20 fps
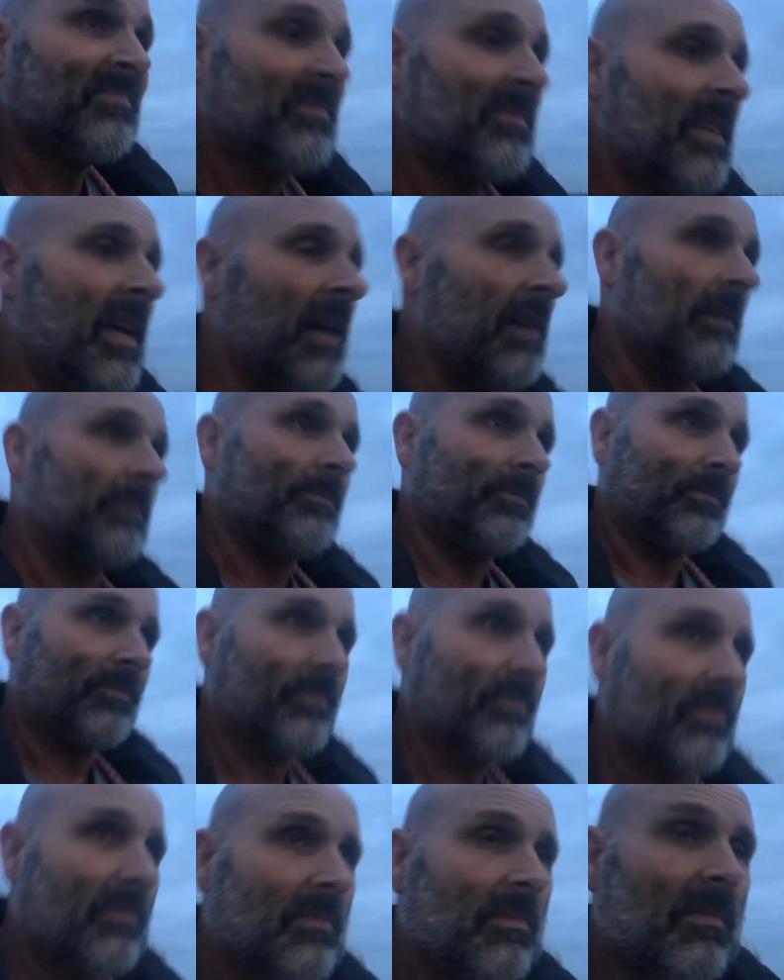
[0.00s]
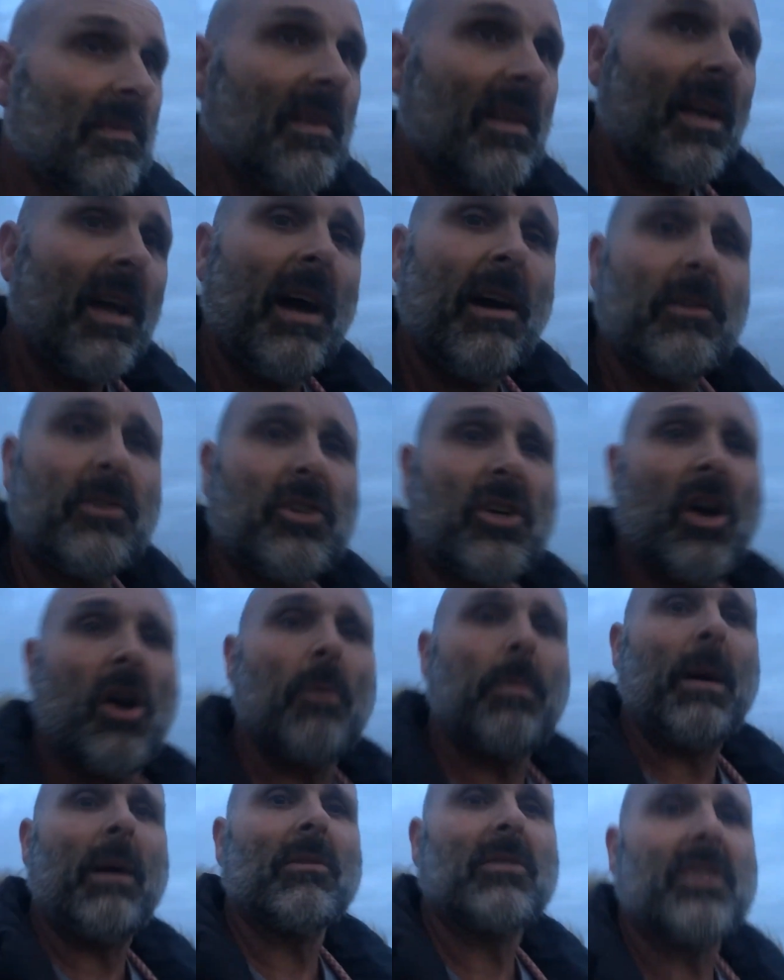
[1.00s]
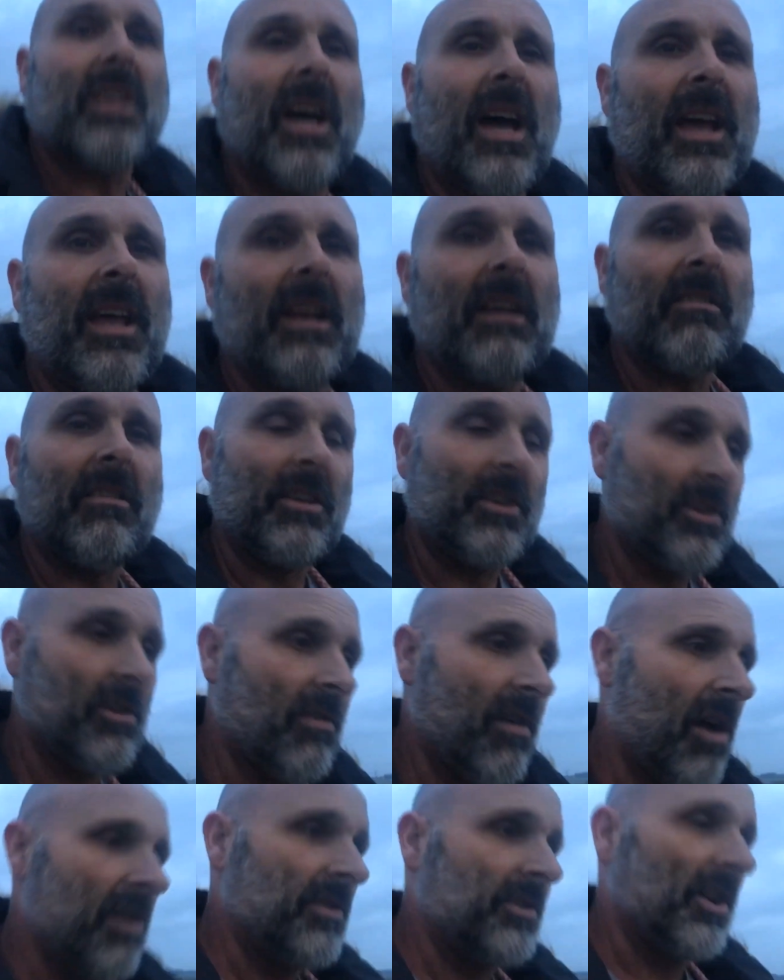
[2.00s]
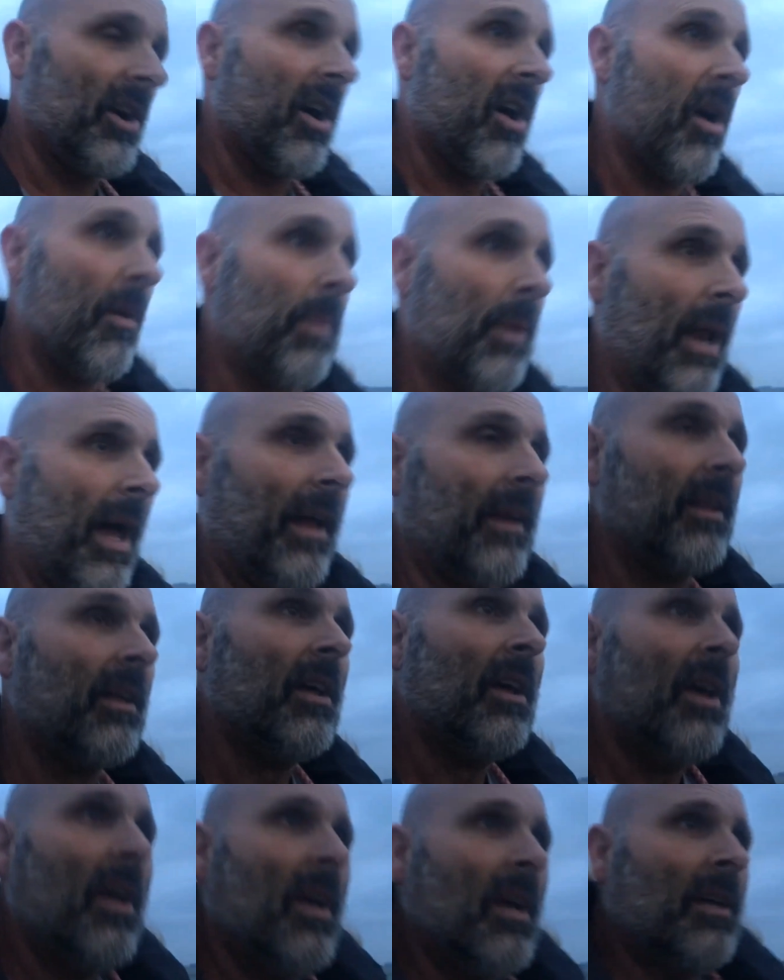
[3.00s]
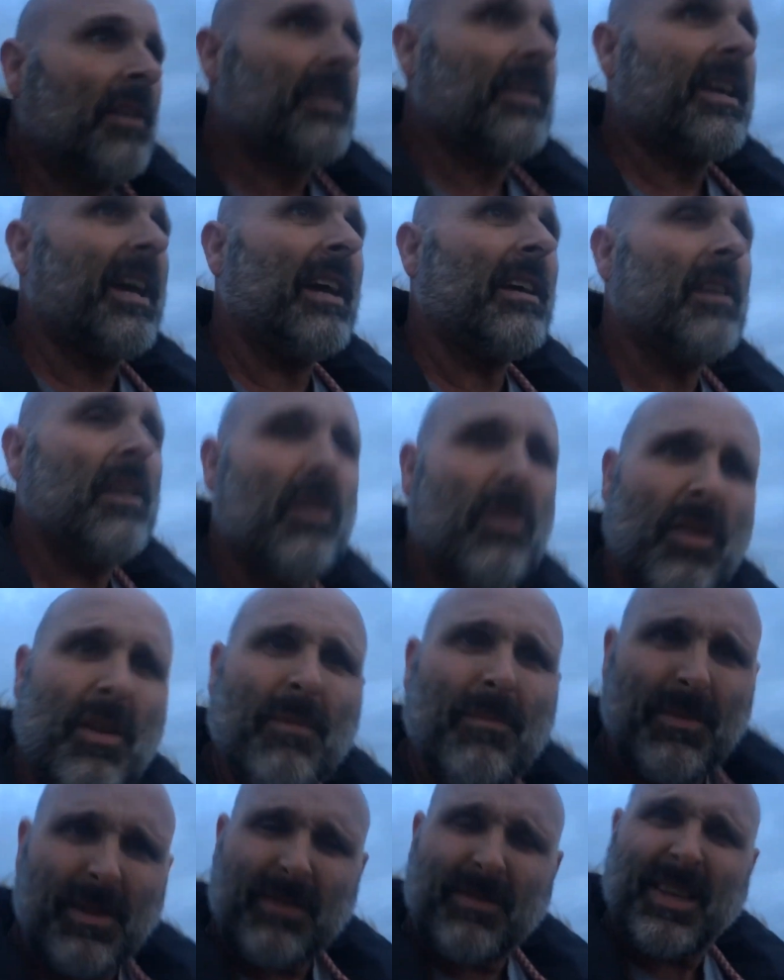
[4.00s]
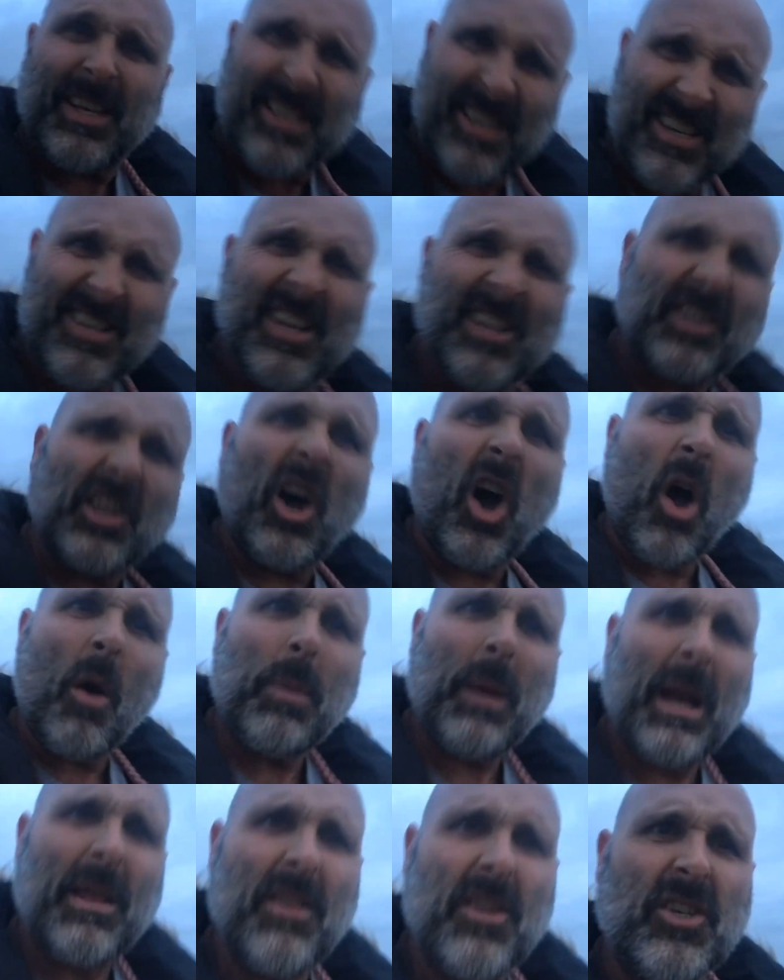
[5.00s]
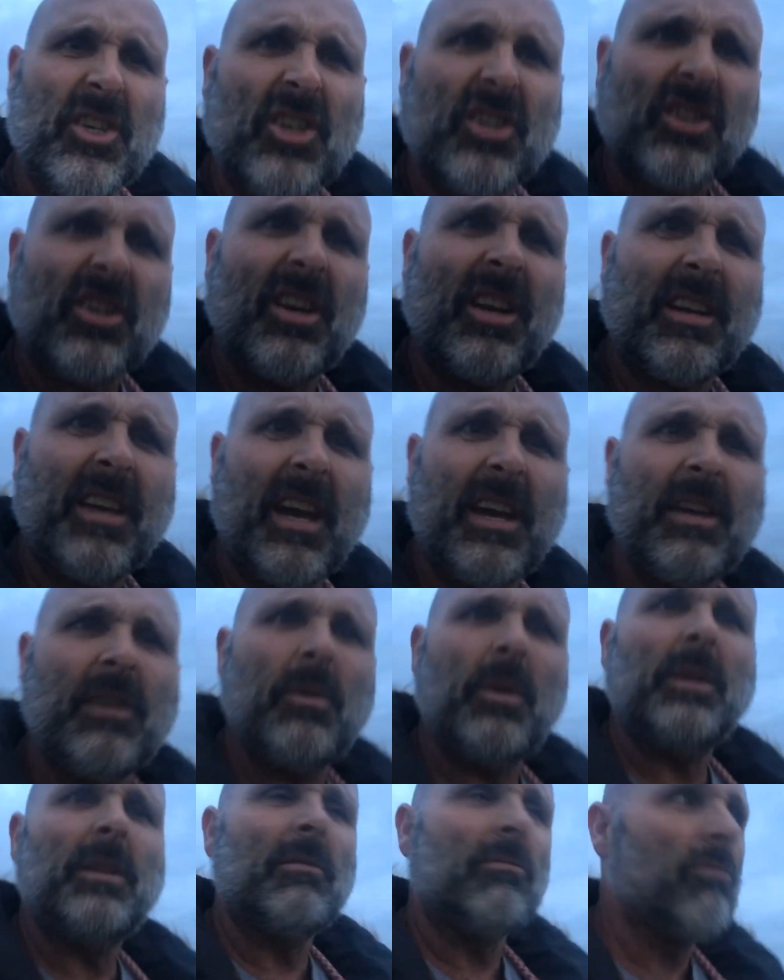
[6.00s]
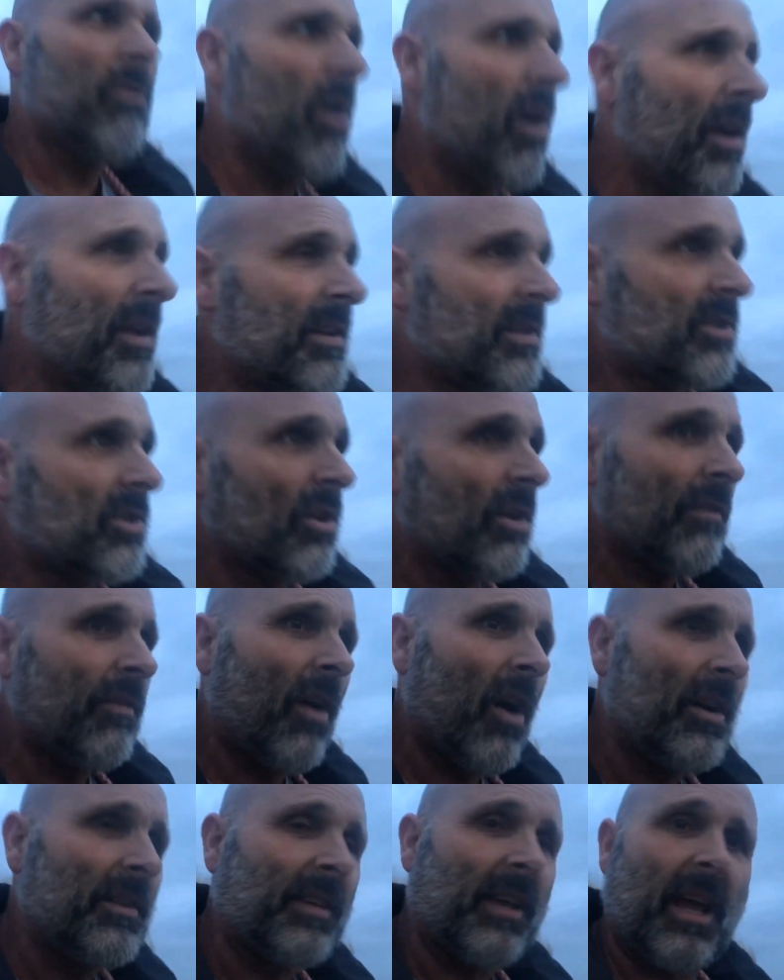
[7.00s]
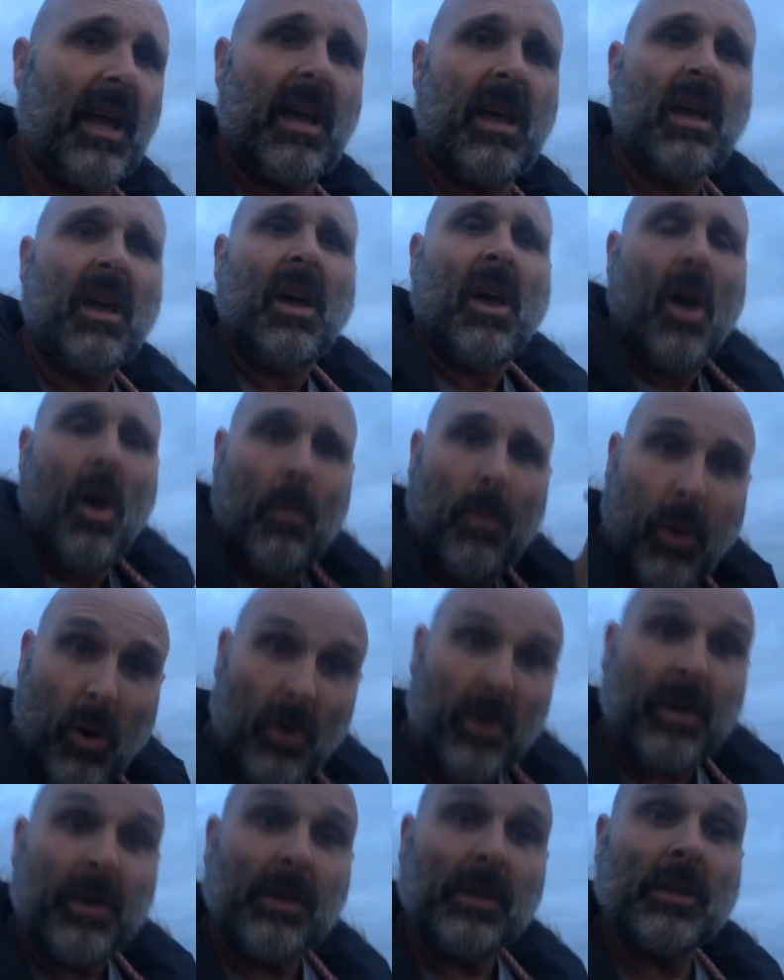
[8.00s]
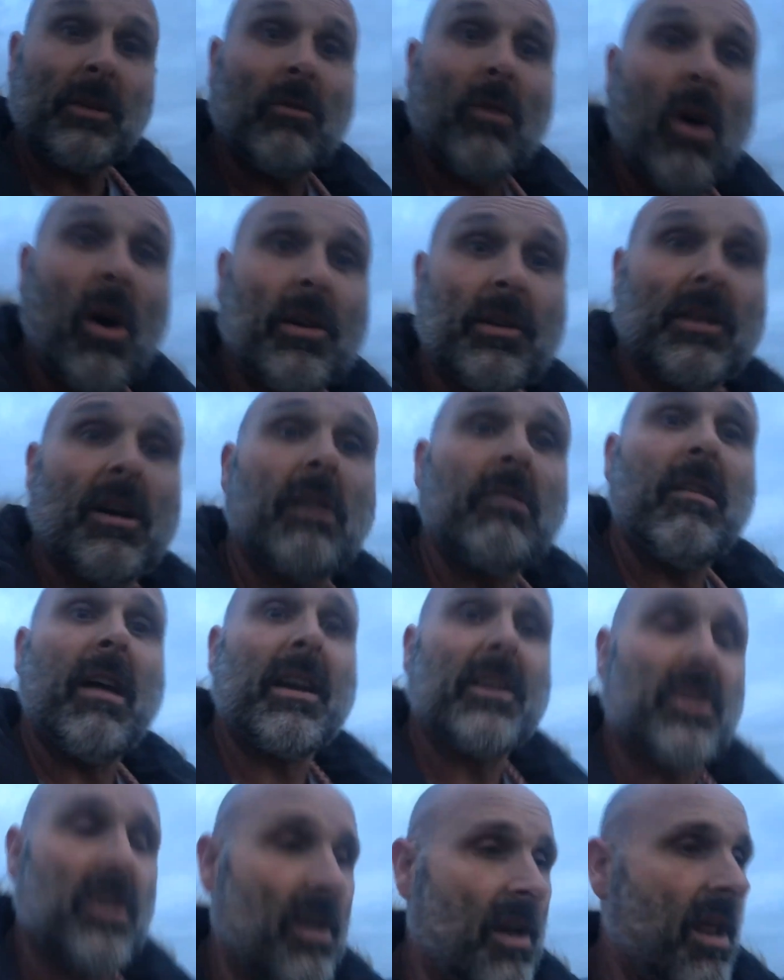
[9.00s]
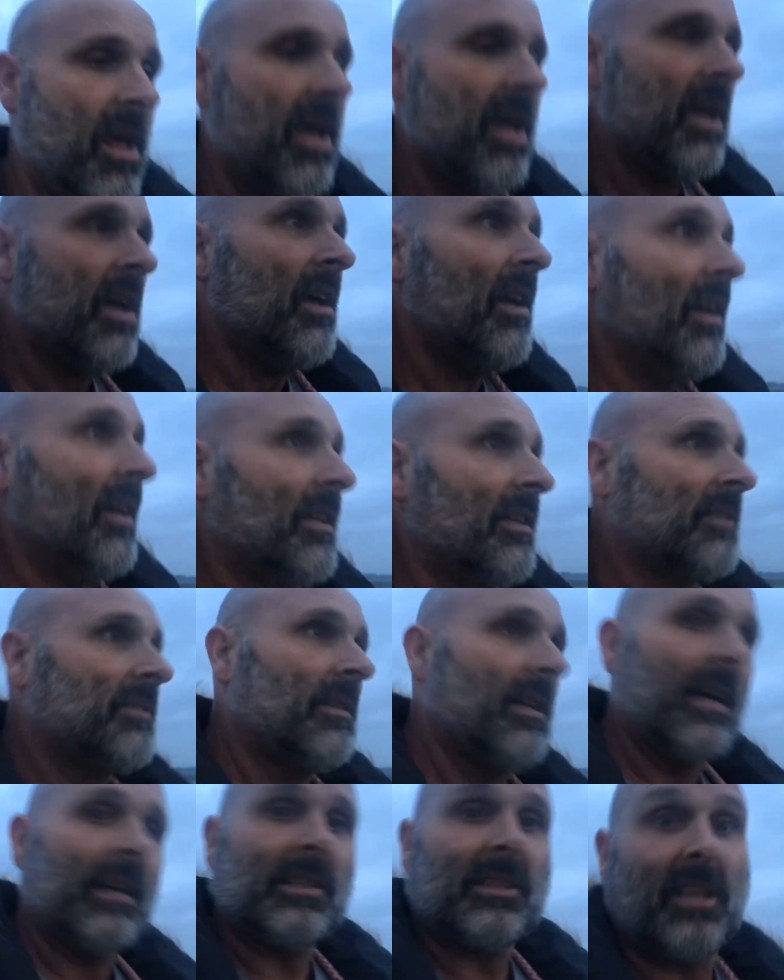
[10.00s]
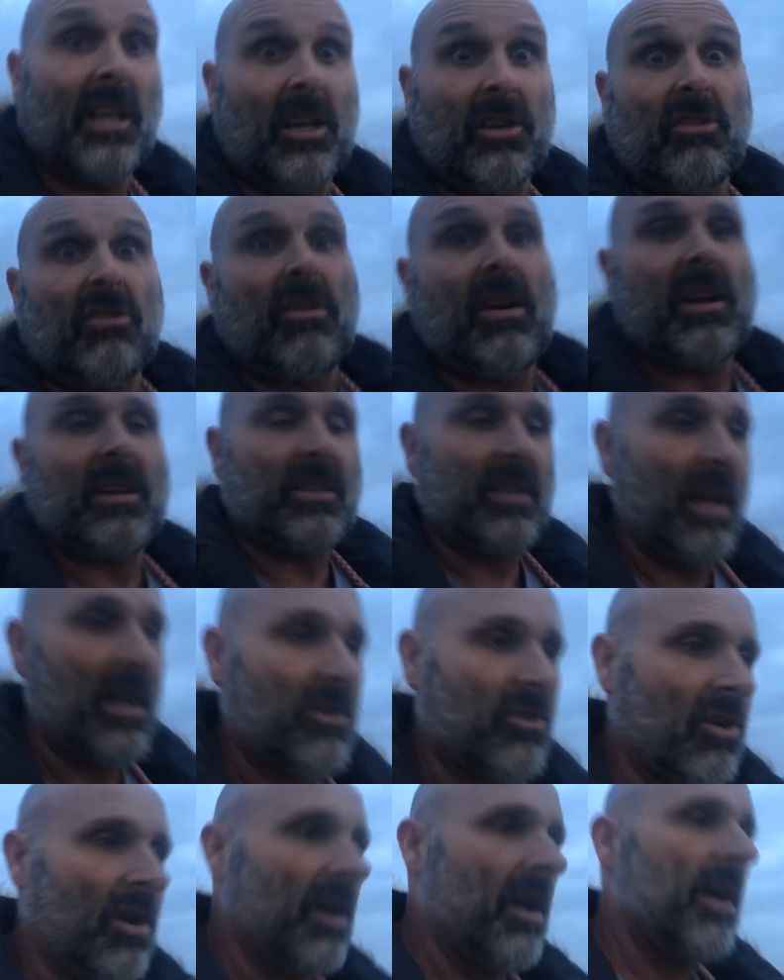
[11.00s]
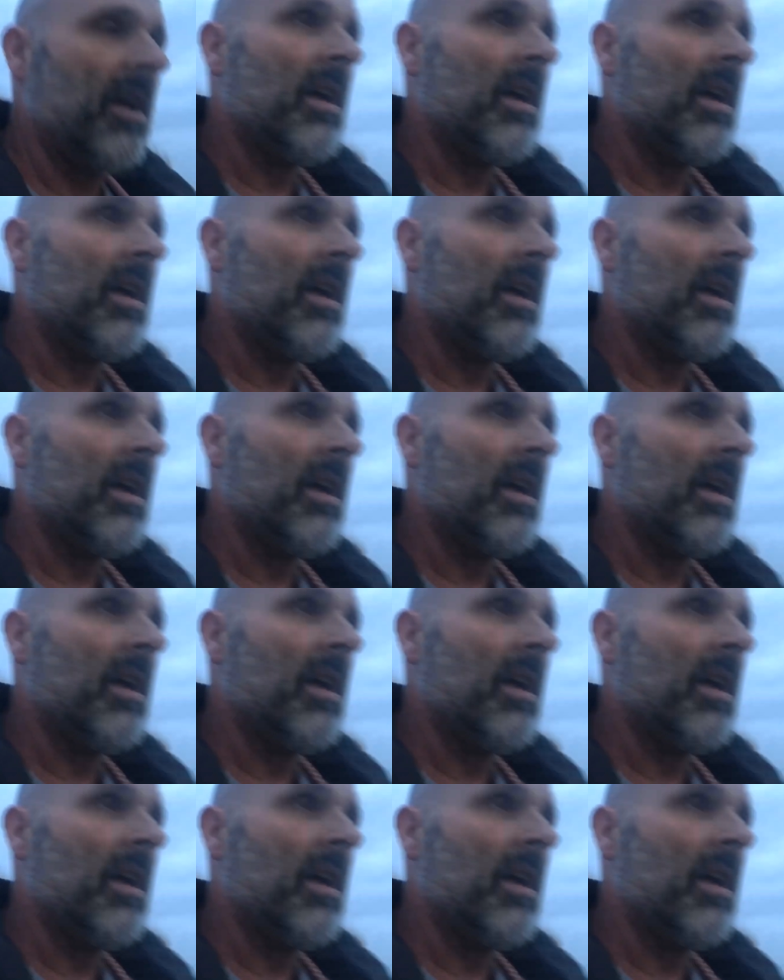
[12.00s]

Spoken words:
Now, how do you go about tailoring your own diet plan to get you? This is a diet plan that's just going to get you in the right sort of idea, point you in the right direction, etc., etc.